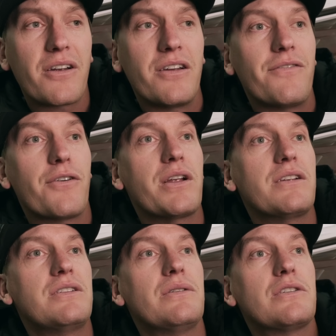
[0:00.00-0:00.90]
convert
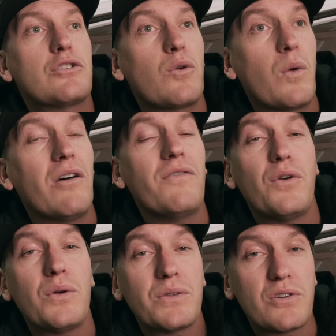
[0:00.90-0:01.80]
it to a 12
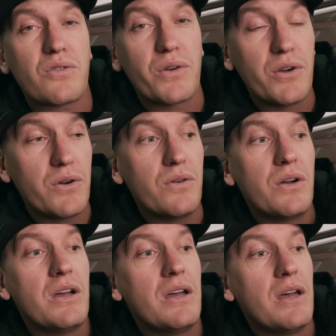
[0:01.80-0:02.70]
volt true
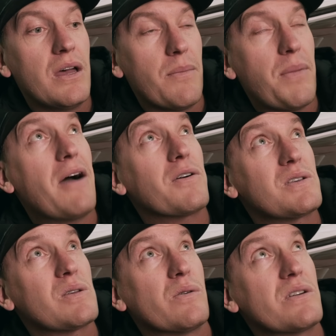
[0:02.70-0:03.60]
power
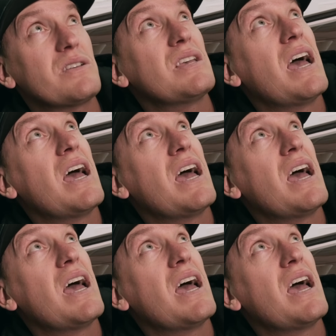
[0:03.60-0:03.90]
source,